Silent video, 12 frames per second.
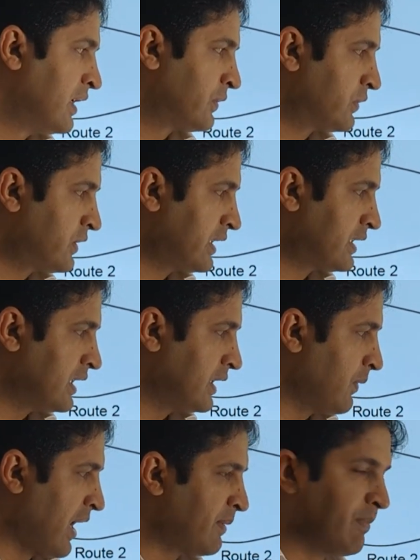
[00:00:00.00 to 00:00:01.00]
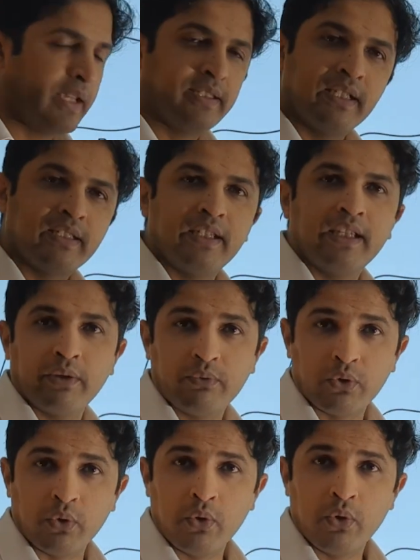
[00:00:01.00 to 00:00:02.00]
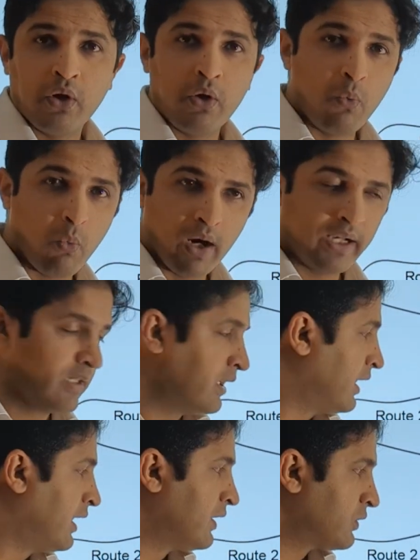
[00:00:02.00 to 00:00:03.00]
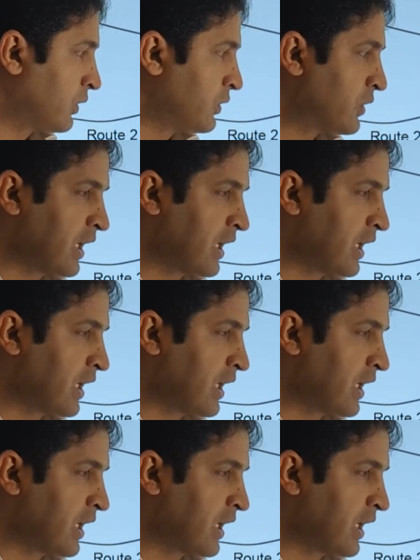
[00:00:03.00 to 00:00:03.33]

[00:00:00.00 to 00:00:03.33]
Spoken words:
So 60 divided by 60 gives you 1. So you